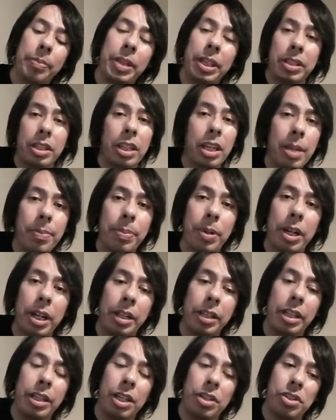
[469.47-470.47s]
get the
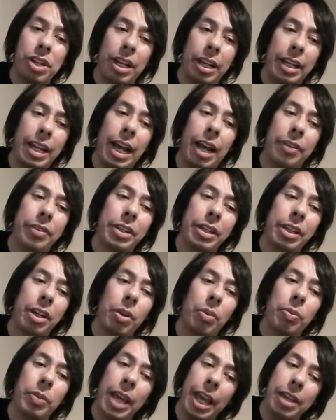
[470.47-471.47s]
ebook and then they check it out and they
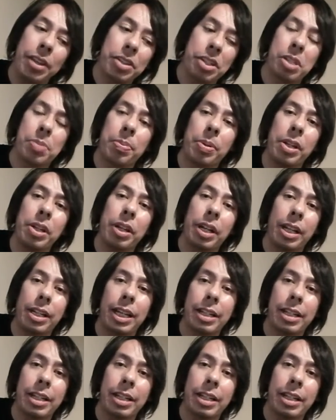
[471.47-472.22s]
go, hey, this is pretty good.